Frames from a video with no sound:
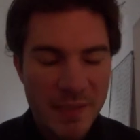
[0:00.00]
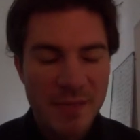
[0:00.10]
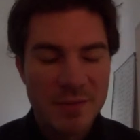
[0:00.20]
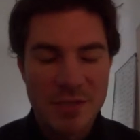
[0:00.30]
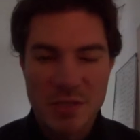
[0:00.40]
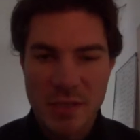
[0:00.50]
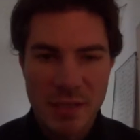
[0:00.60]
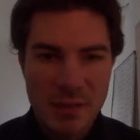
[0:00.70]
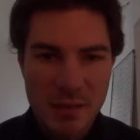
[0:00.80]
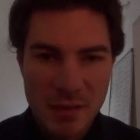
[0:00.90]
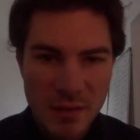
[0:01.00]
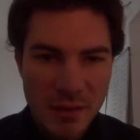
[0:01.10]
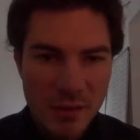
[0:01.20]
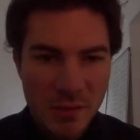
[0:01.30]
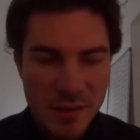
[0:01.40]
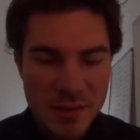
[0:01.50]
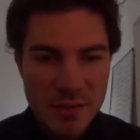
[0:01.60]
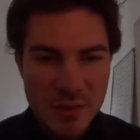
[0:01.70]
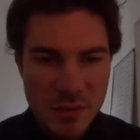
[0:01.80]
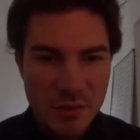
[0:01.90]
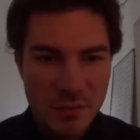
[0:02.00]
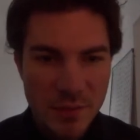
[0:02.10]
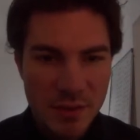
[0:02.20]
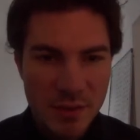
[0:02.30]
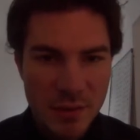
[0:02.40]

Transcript: I was just like, well, this is stupid.